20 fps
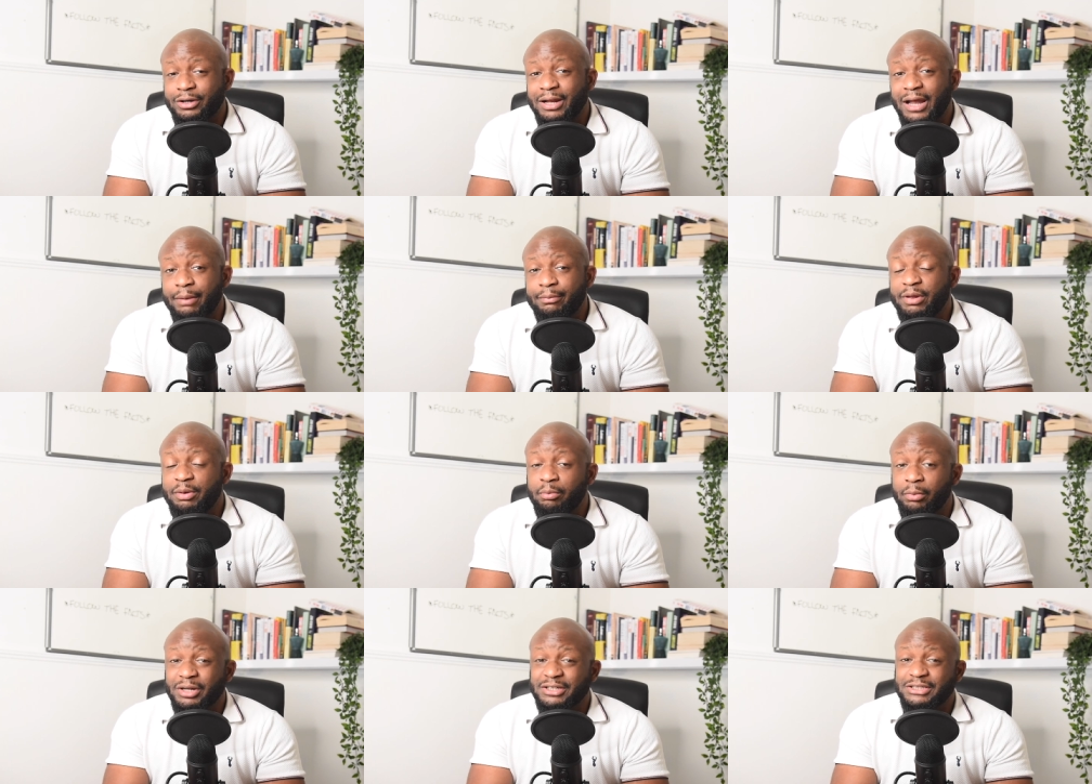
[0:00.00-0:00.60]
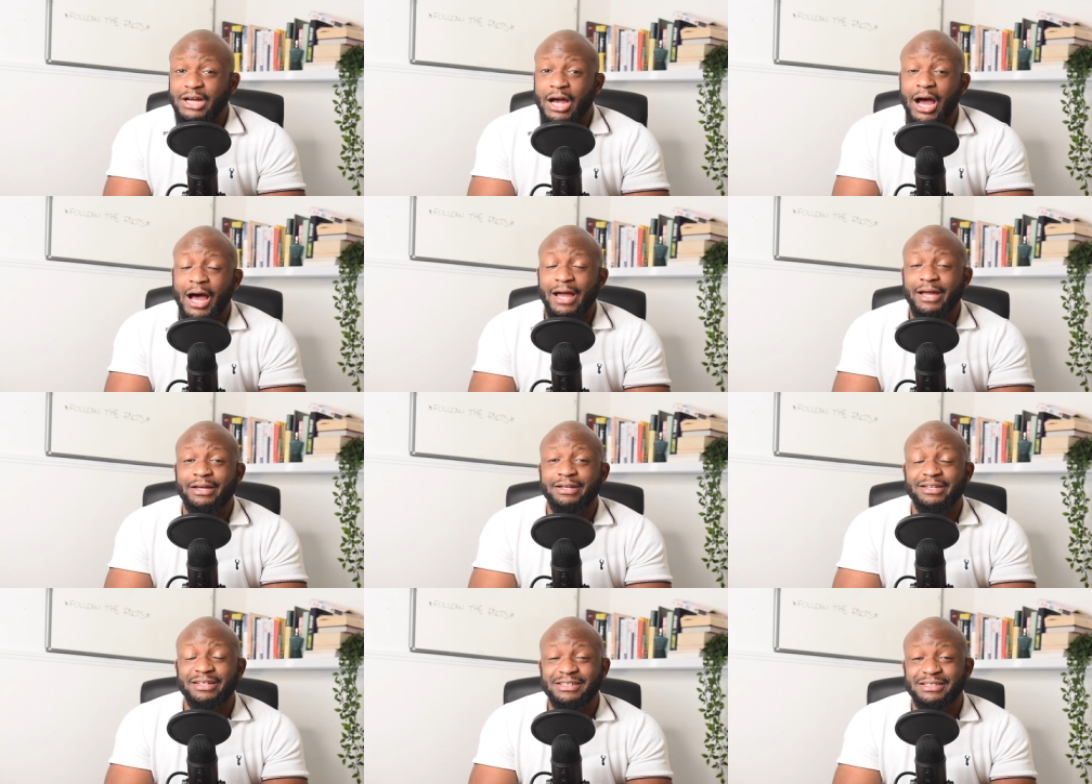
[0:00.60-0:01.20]
climbing much
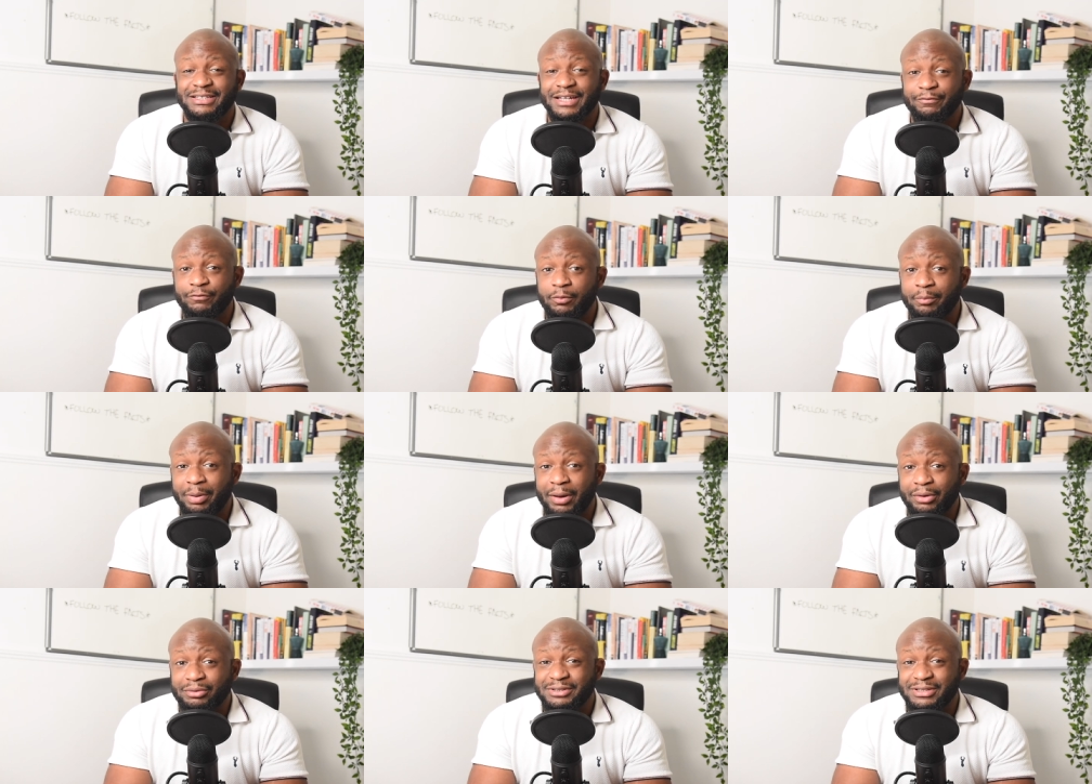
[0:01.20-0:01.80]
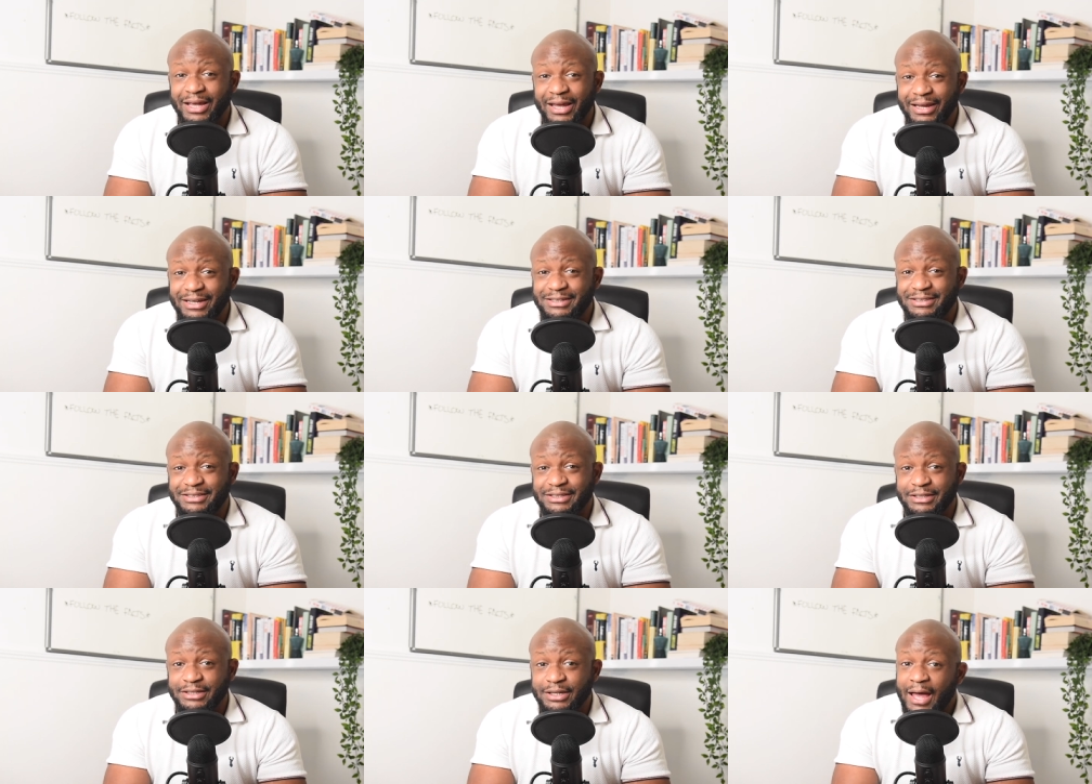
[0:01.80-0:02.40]
higher than
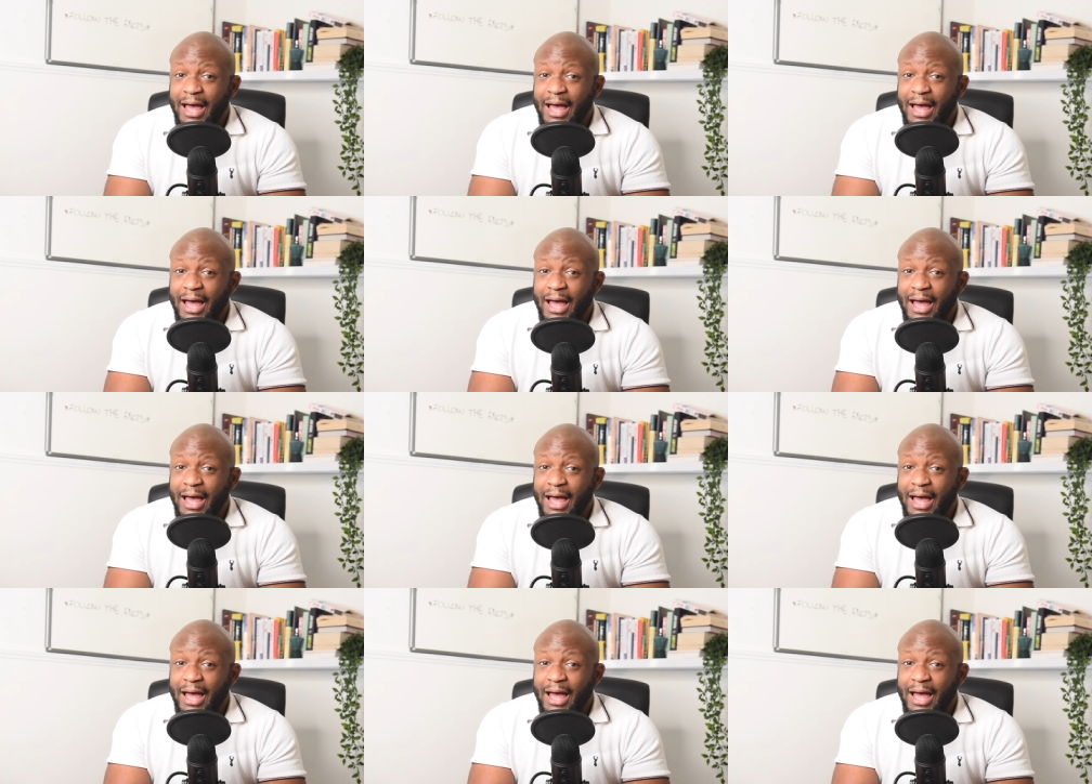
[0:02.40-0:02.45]
£7.80.